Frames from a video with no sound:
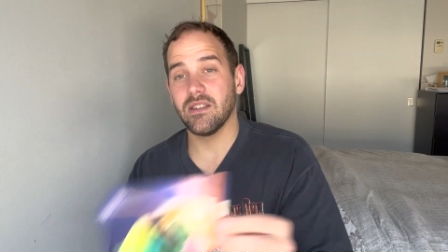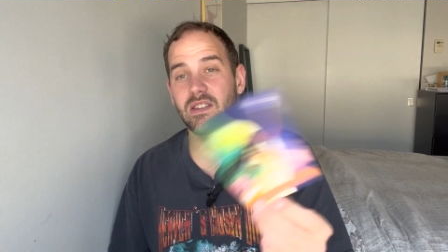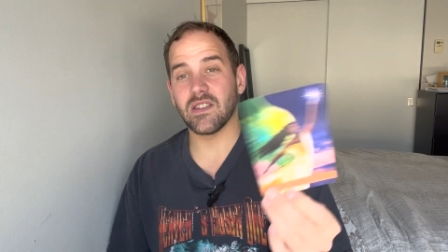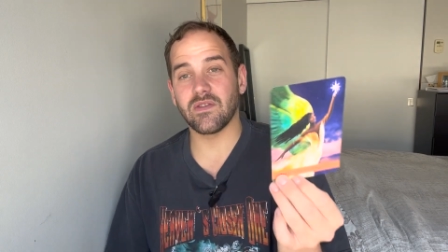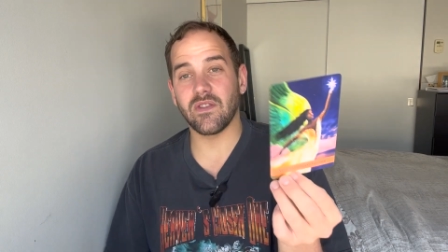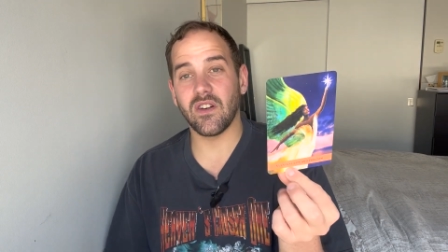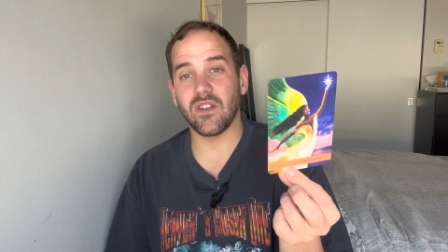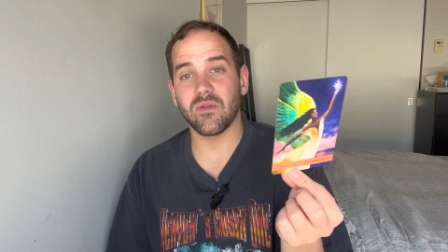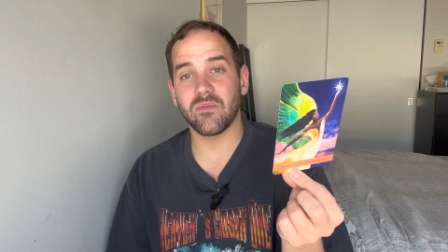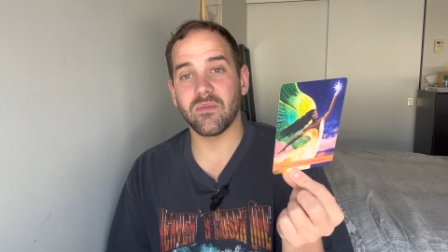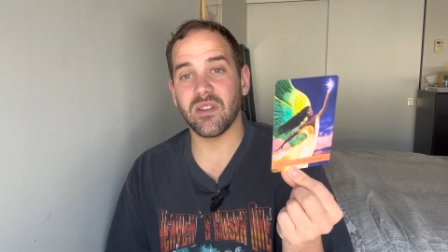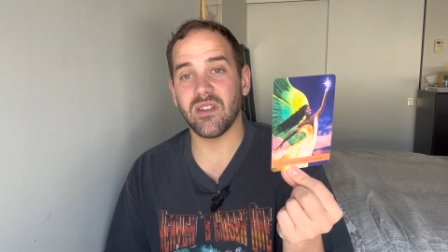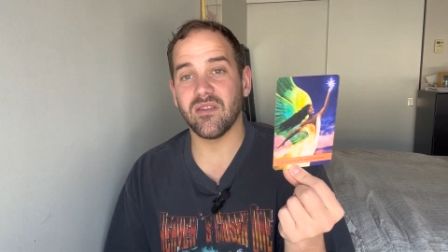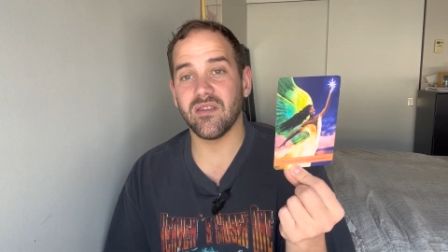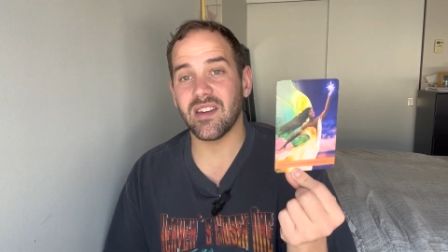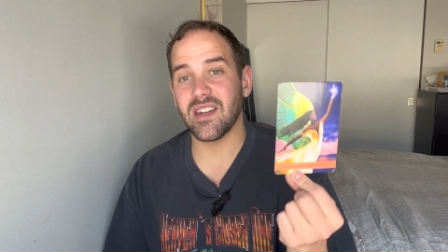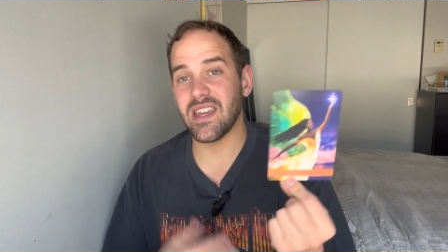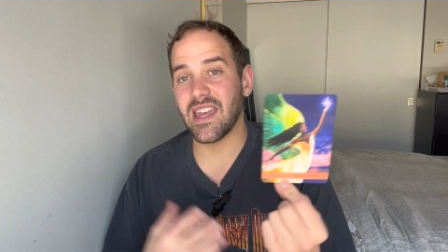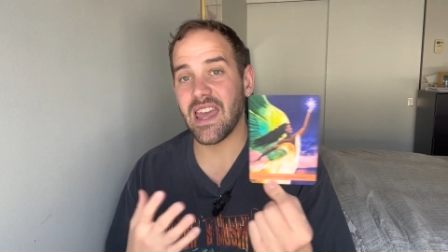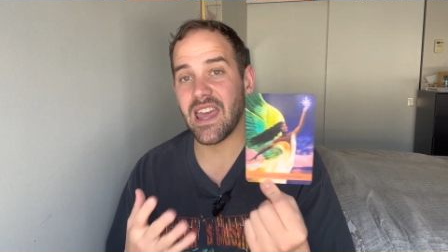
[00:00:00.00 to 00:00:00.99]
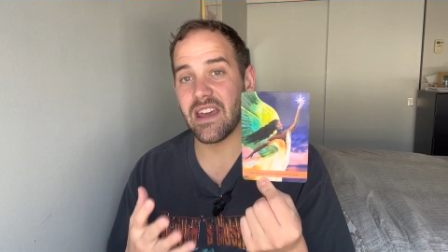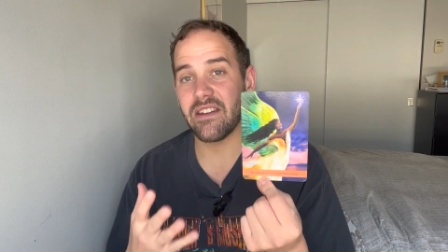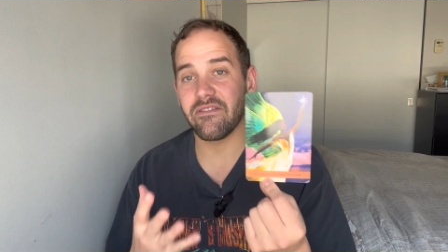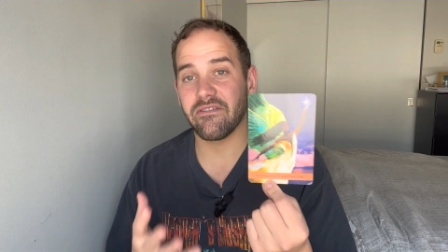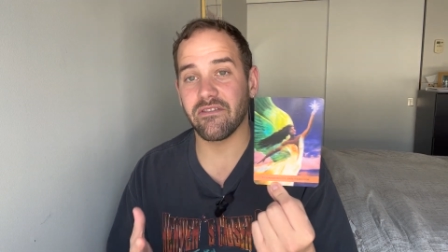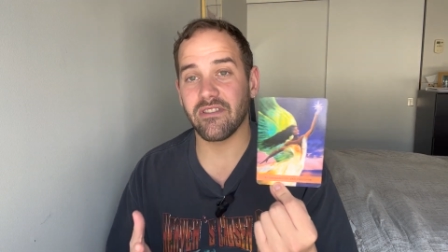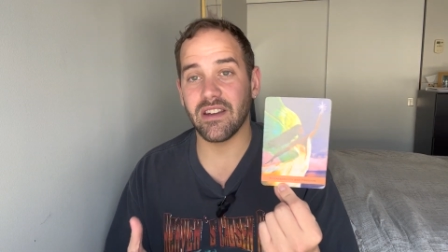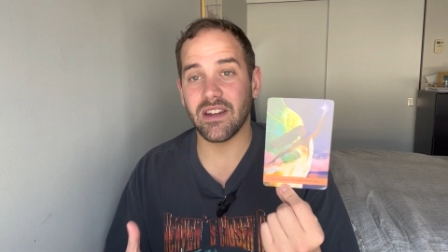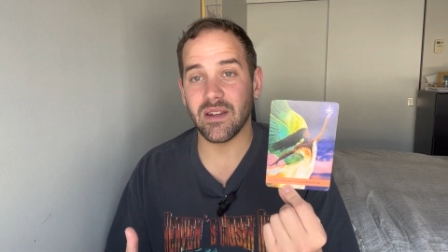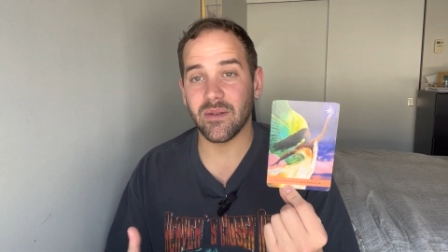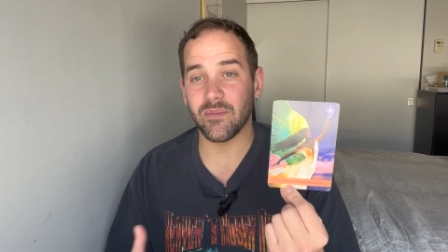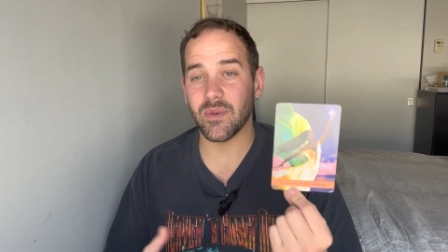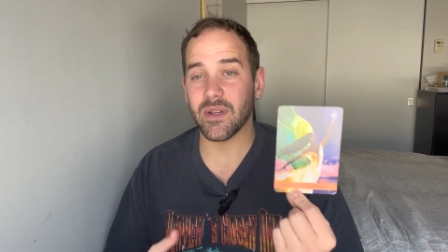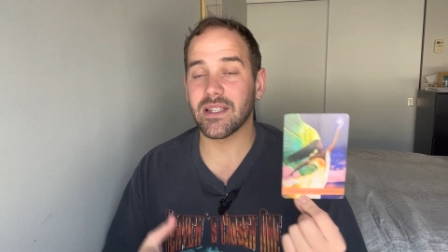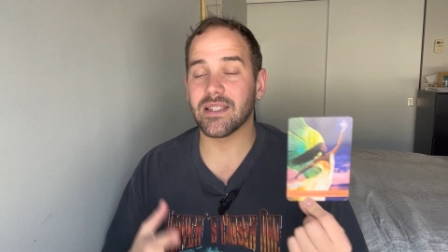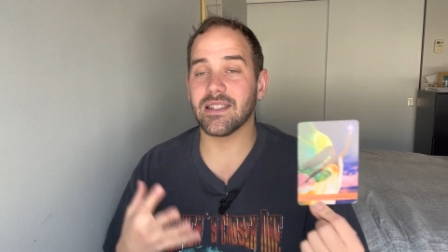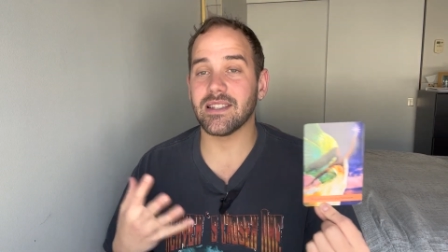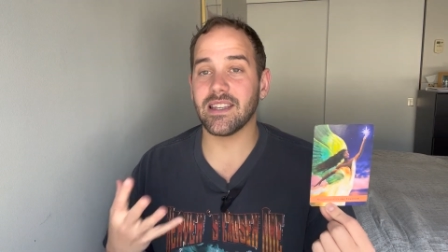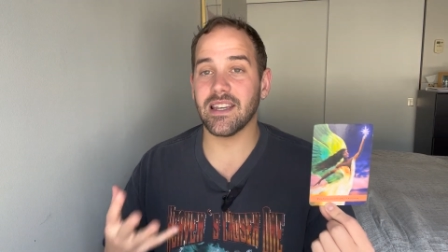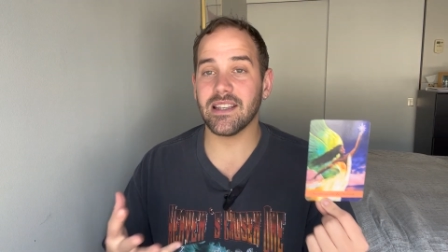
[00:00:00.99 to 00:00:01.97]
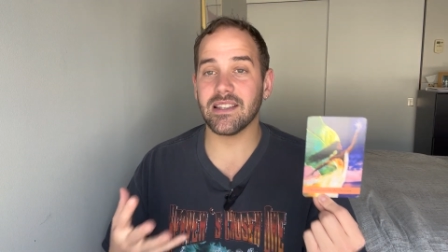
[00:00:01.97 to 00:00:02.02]
This vulnerability and freedom,
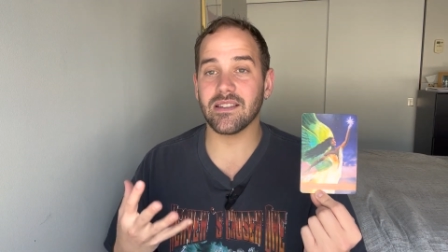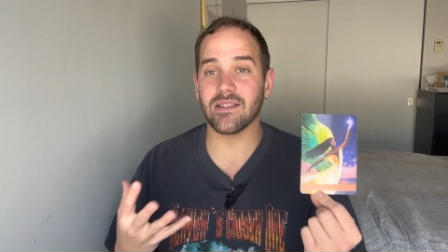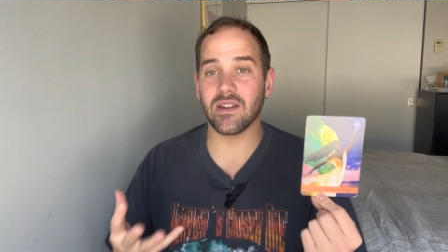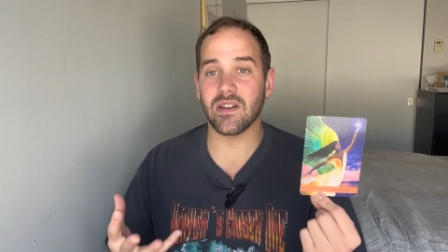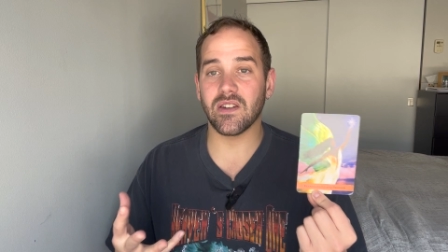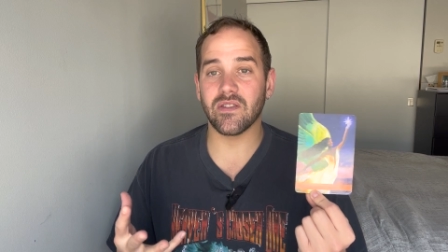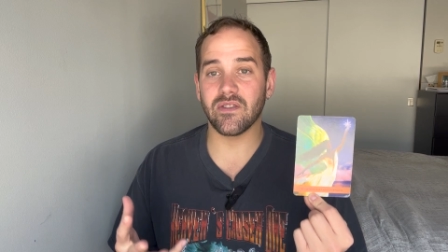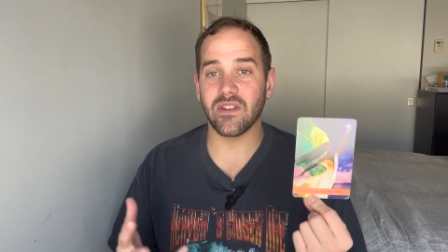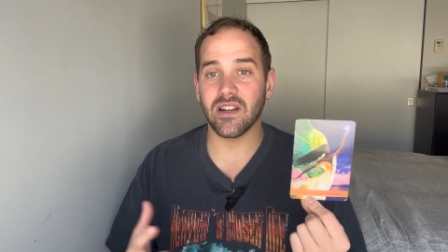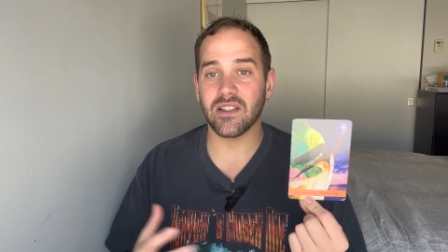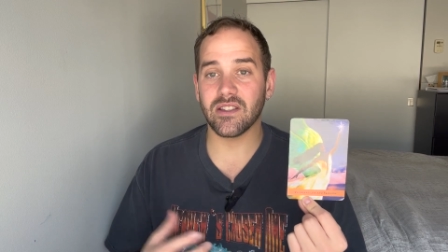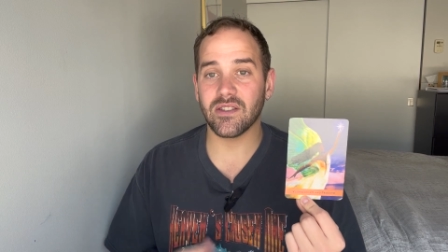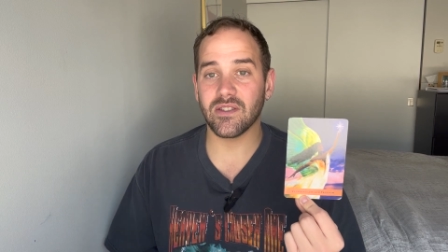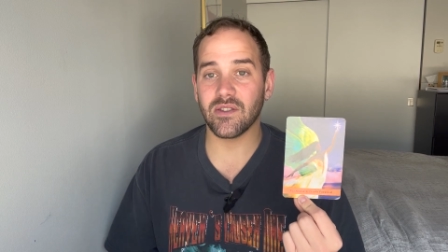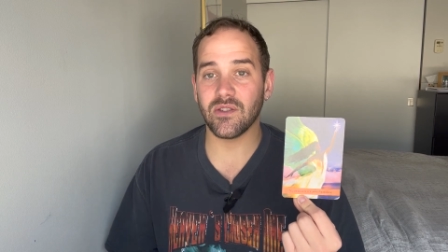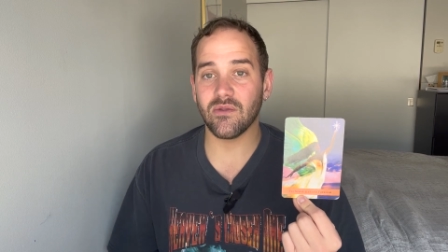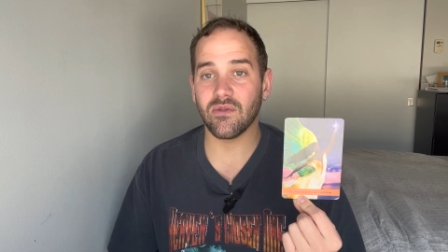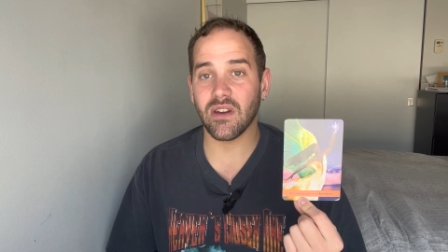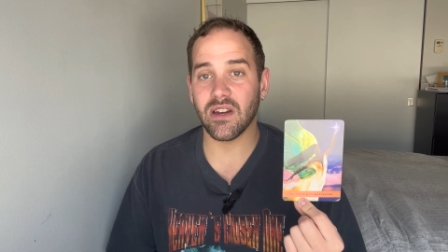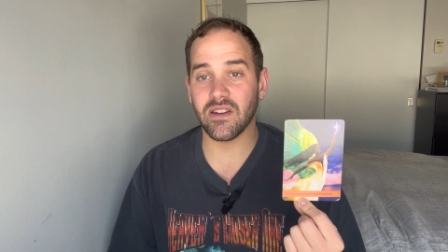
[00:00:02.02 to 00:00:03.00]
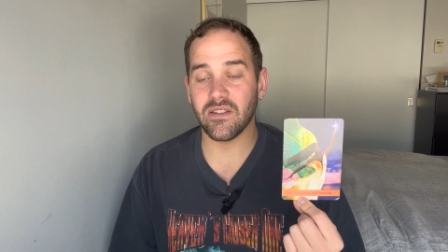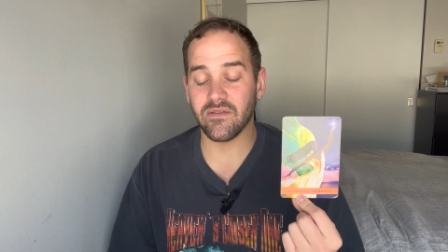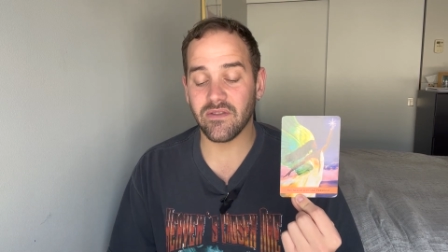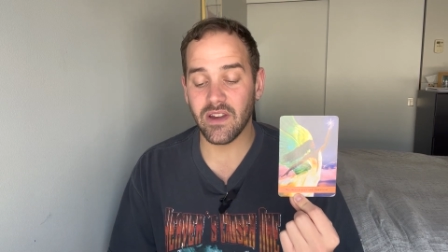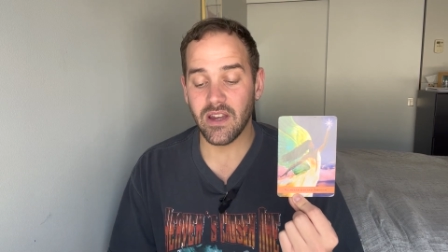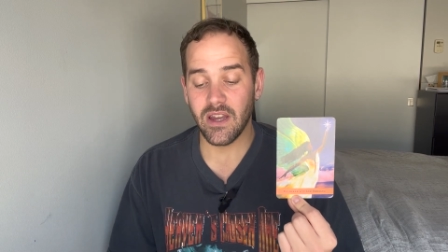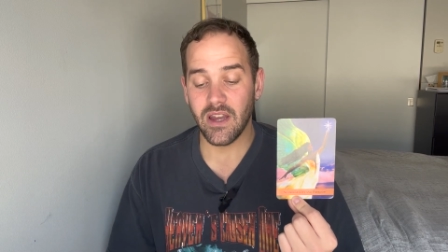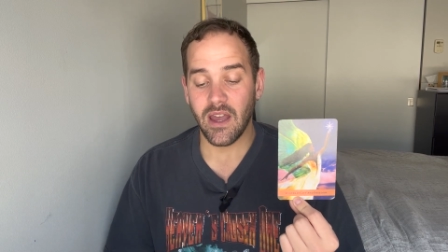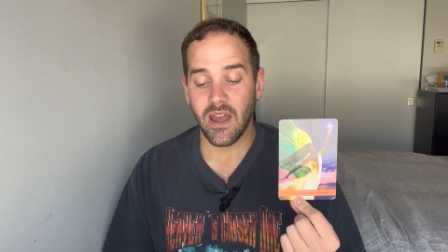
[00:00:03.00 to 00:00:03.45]
because it takes a lot of guts to kind of